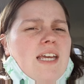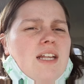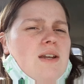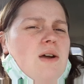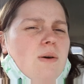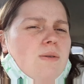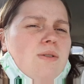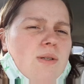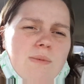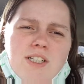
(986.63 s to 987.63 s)

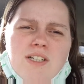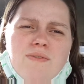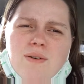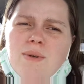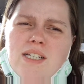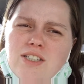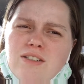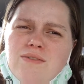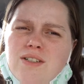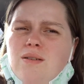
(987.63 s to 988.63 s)
knows too much
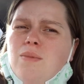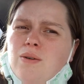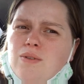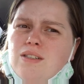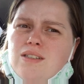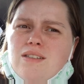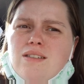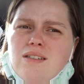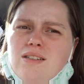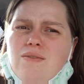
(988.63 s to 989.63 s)
information for somebody with the
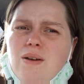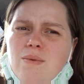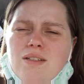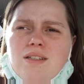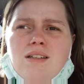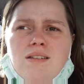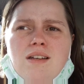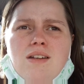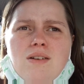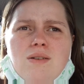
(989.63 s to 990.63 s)
census, if that makes sense.
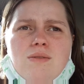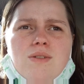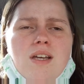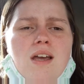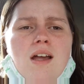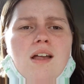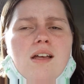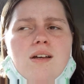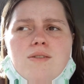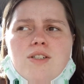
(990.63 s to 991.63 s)
And he knows,
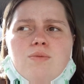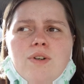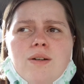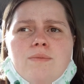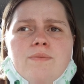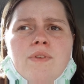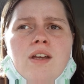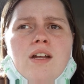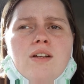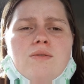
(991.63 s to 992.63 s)
it was just weird.
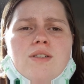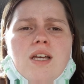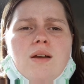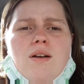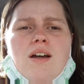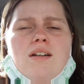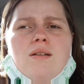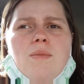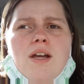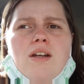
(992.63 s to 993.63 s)
And he was, like, kind of
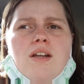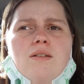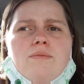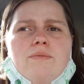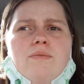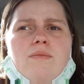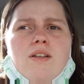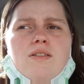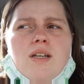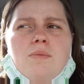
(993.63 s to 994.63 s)
demanding, and
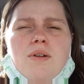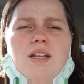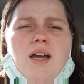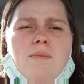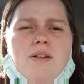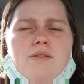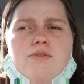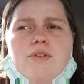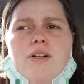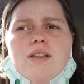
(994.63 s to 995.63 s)
he was, like, polite, but he was
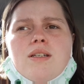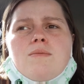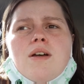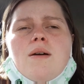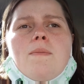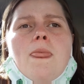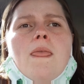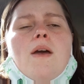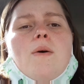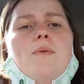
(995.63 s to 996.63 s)
rude at the same time.
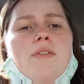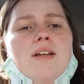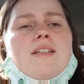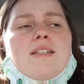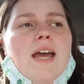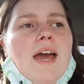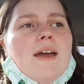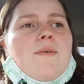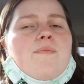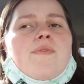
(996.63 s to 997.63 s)
Well, then
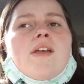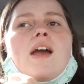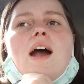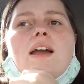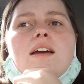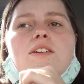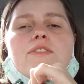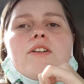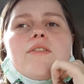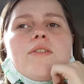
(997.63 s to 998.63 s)
today, I get a
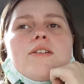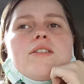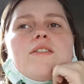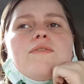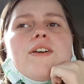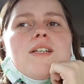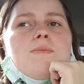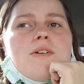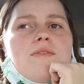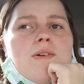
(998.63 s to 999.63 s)
friend request on
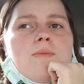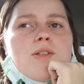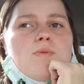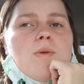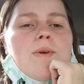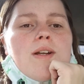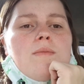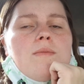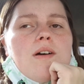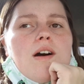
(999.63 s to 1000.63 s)
Facebook from this woman
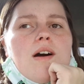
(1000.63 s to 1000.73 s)
in